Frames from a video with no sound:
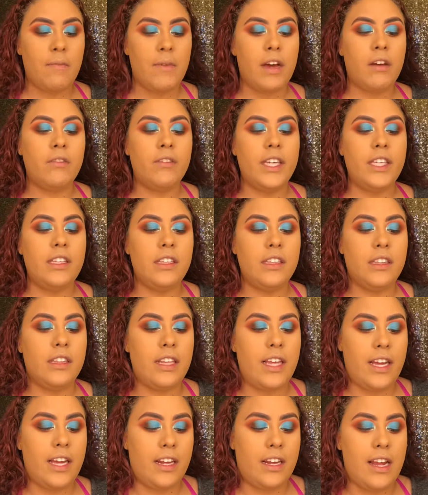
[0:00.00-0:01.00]
out with,
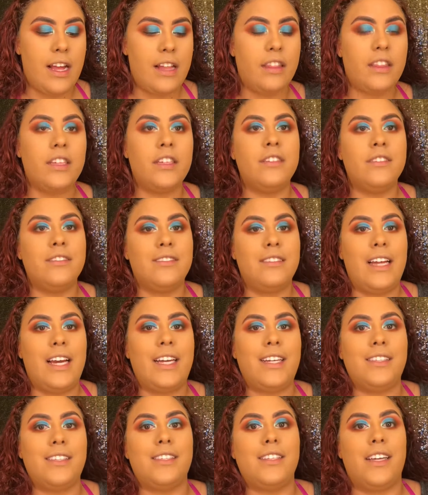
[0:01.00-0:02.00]
like not the
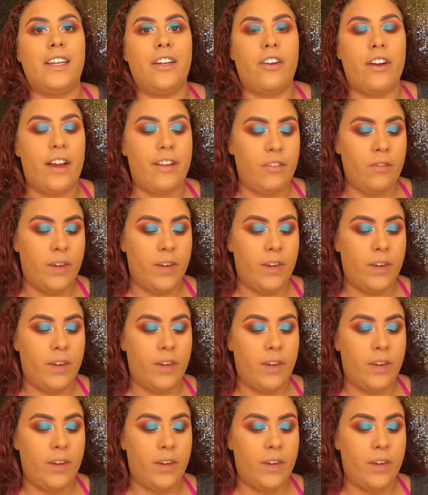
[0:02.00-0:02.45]
nice engraved